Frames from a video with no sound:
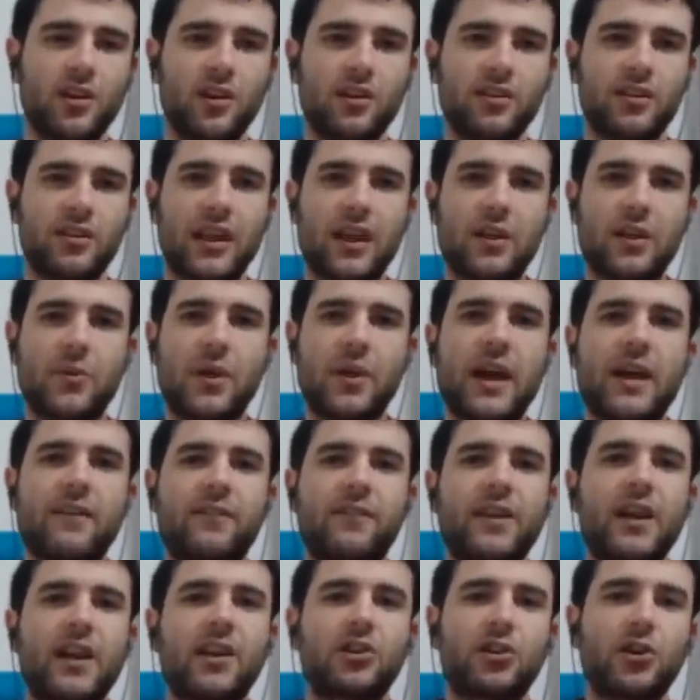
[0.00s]
Now we have an
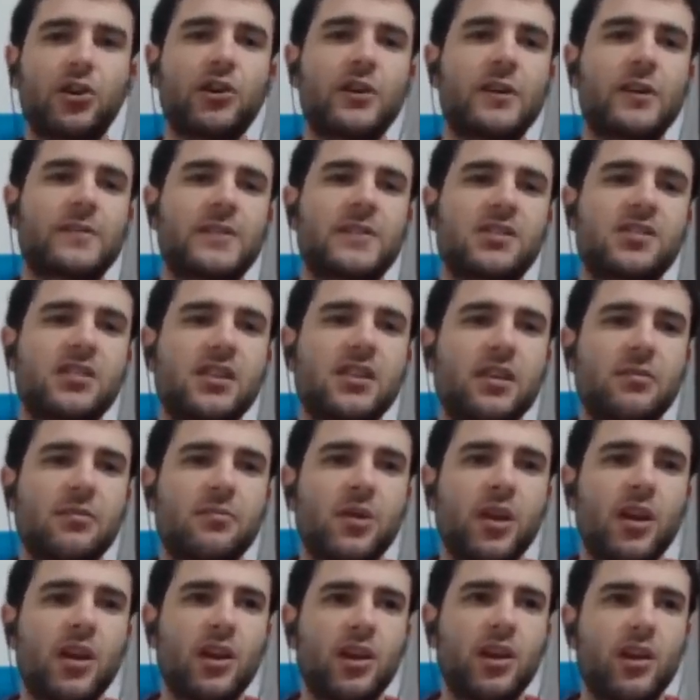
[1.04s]
alternative
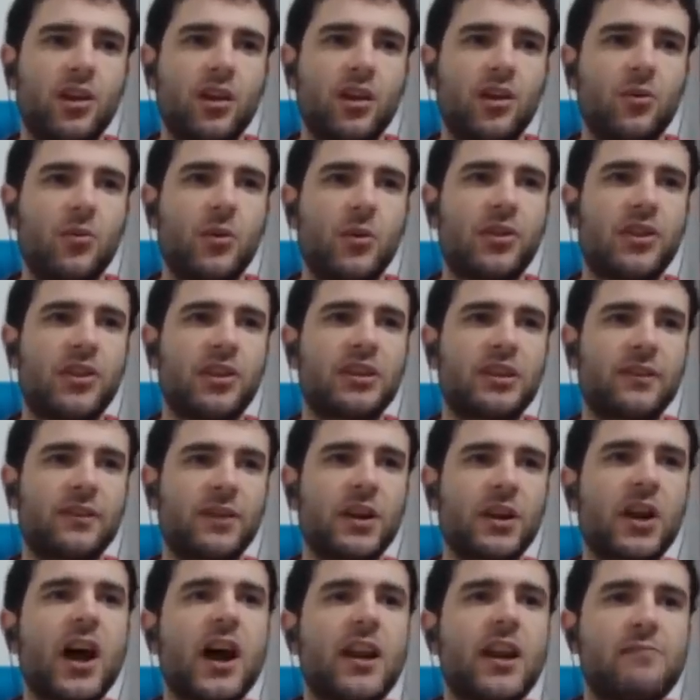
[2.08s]
system with a
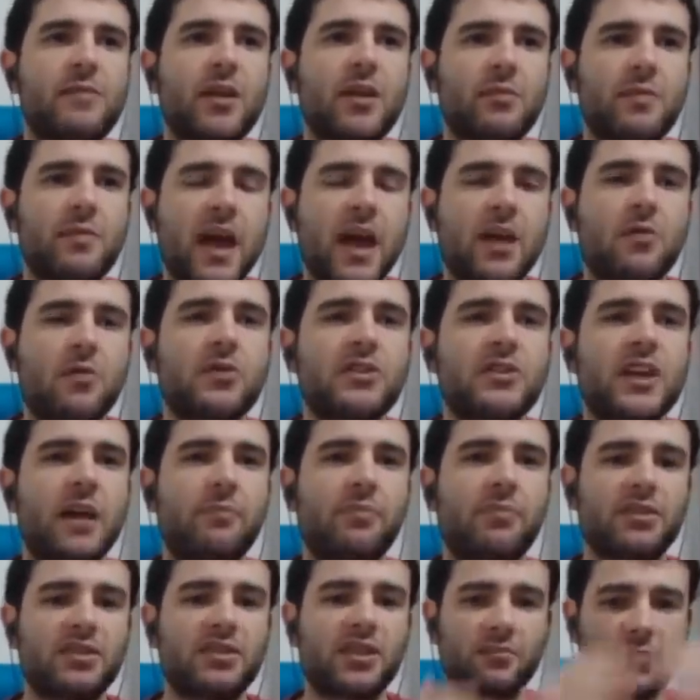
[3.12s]
different kind of middleman, which
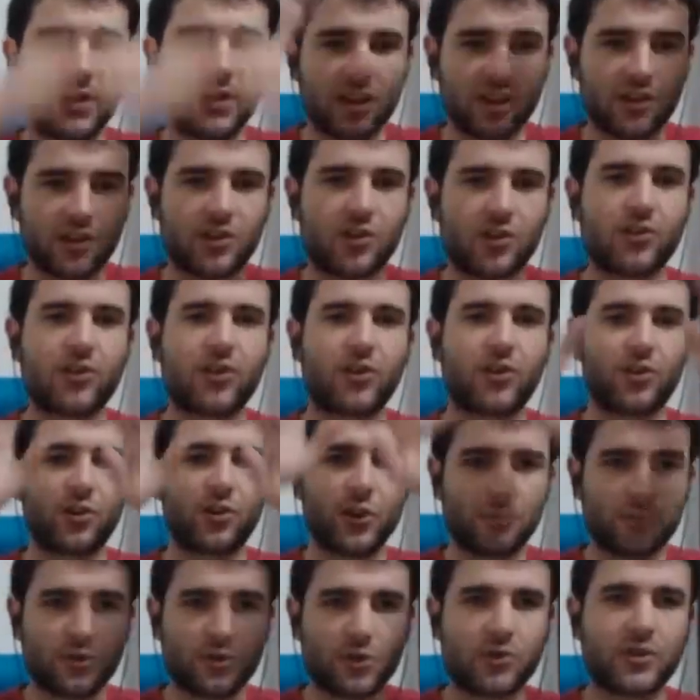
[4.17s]
happens to be, you know, the
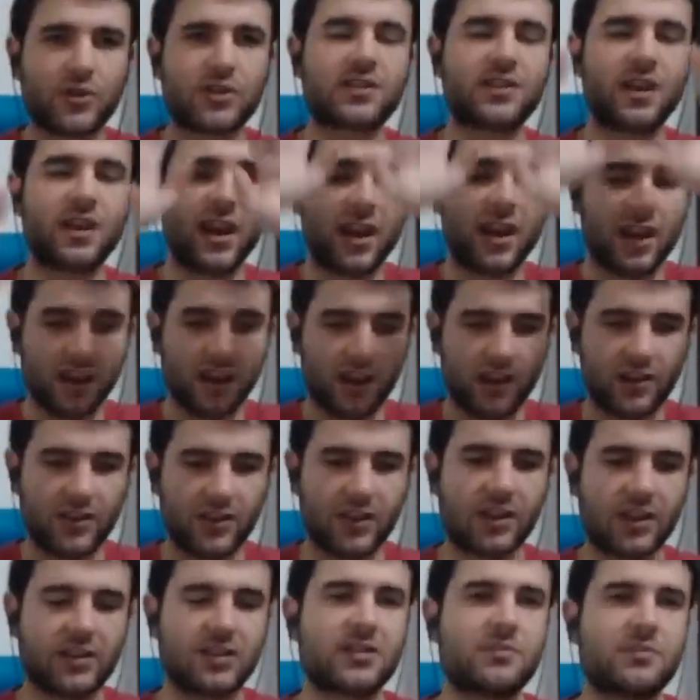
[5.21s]
crypto in the sky
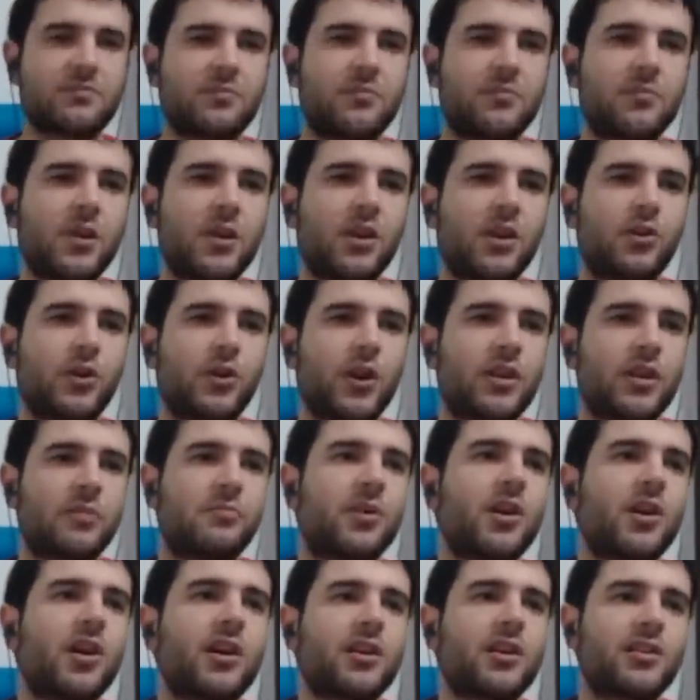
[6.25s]
that's creating the
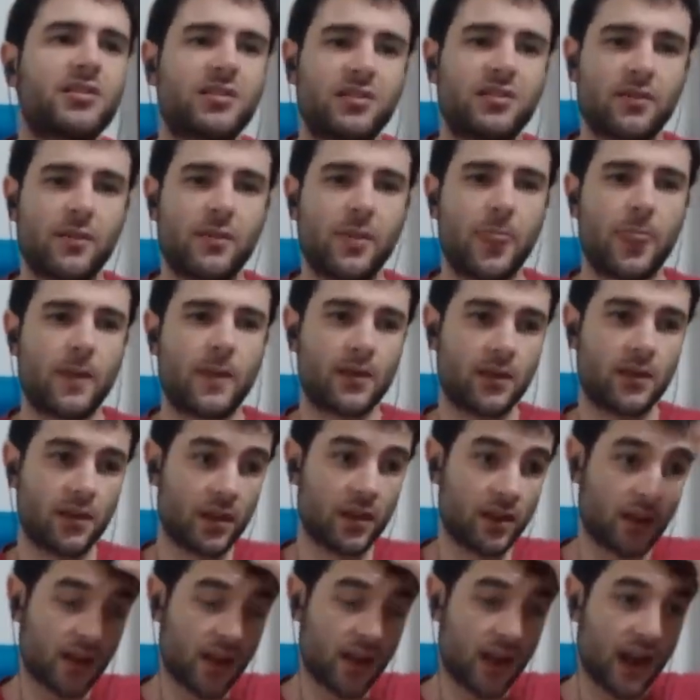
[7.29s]
blocks.
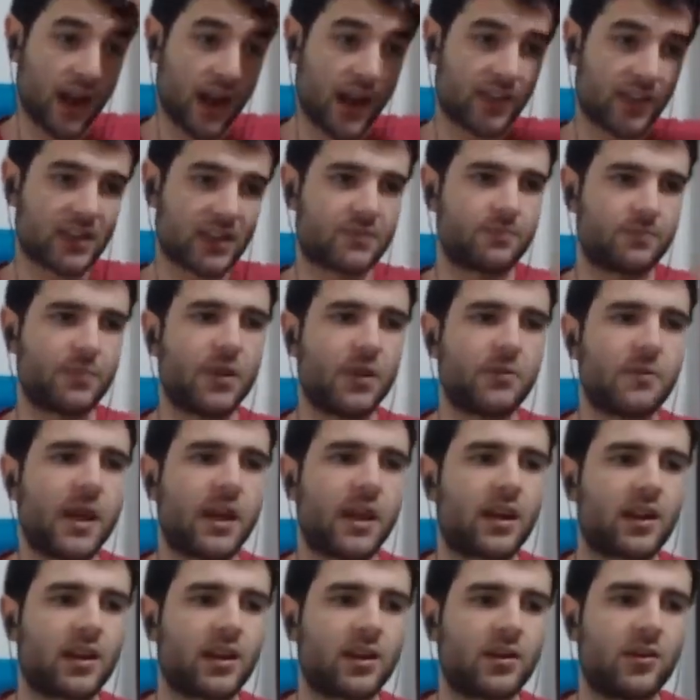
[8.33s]
And this middleman
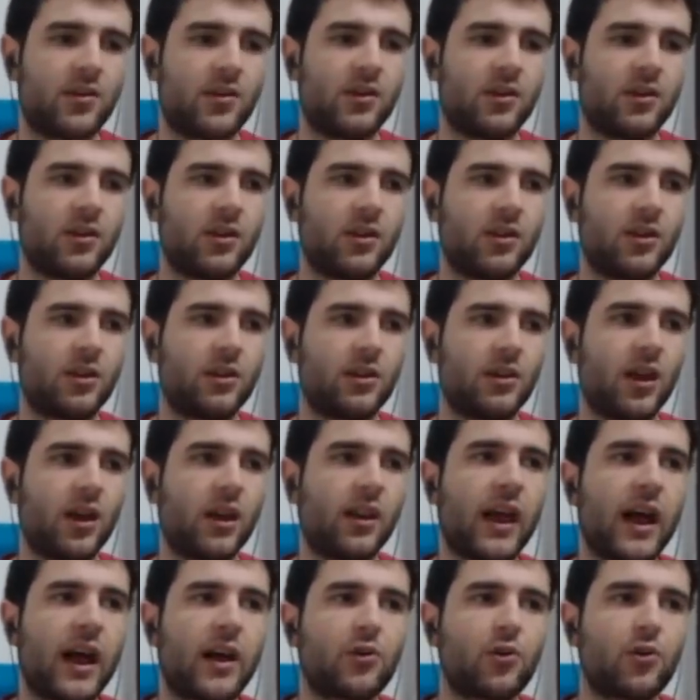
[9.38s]
can
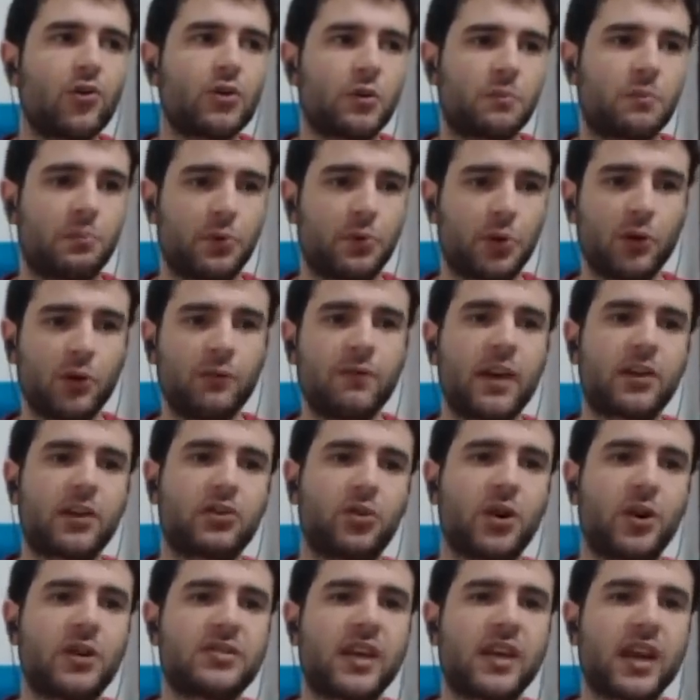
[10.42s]
allow you to prove that
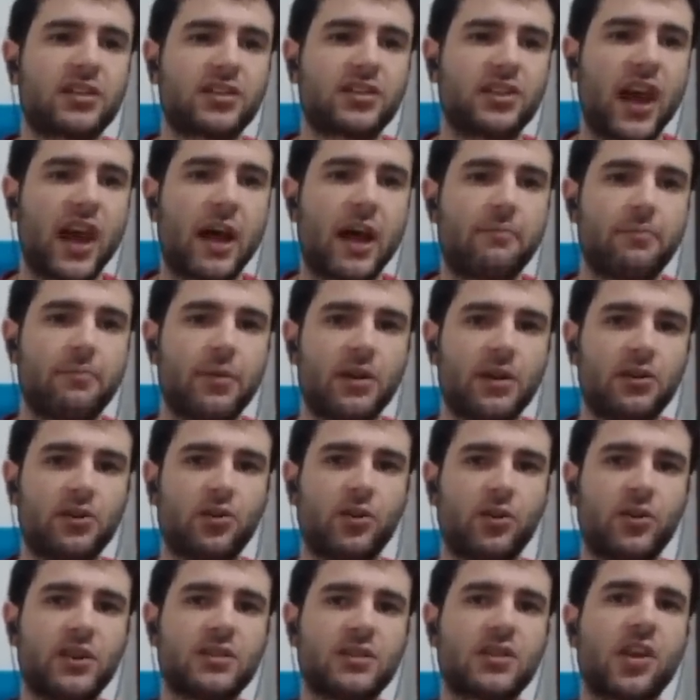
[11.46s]
transaction happened or
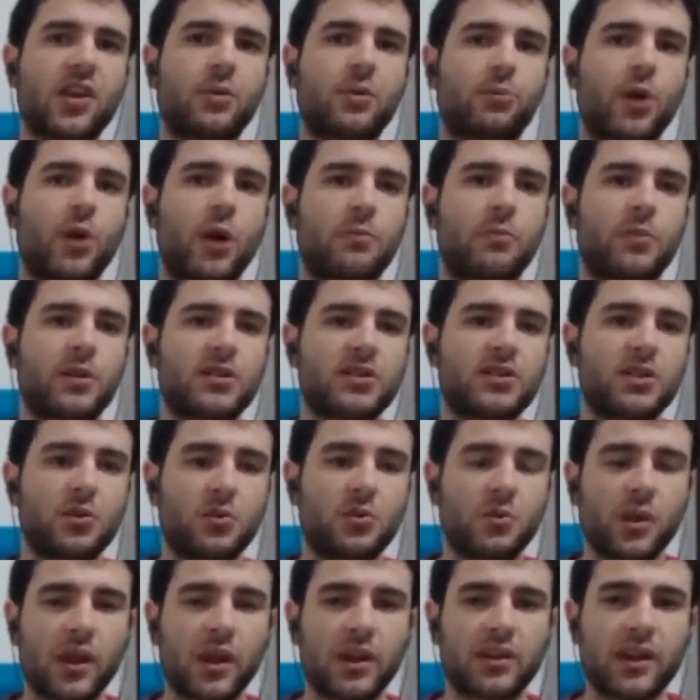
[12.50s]
these other properties you
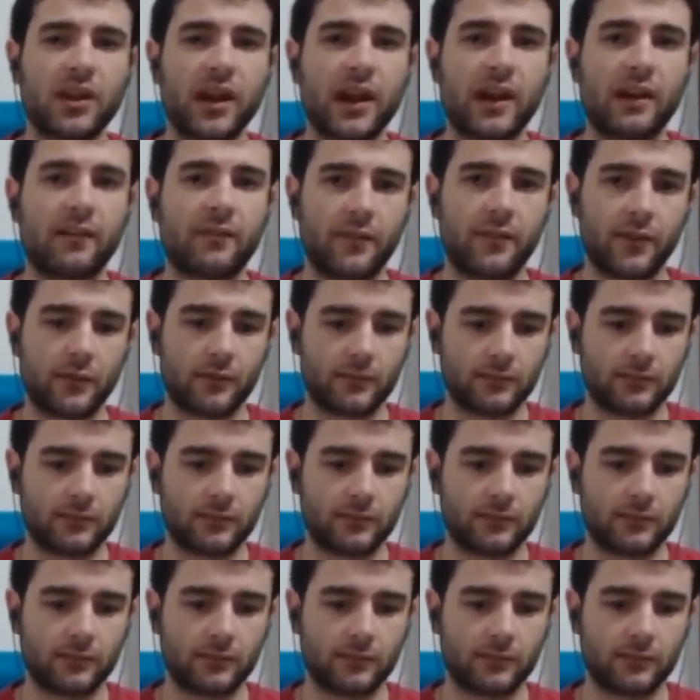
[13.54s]
would like to have.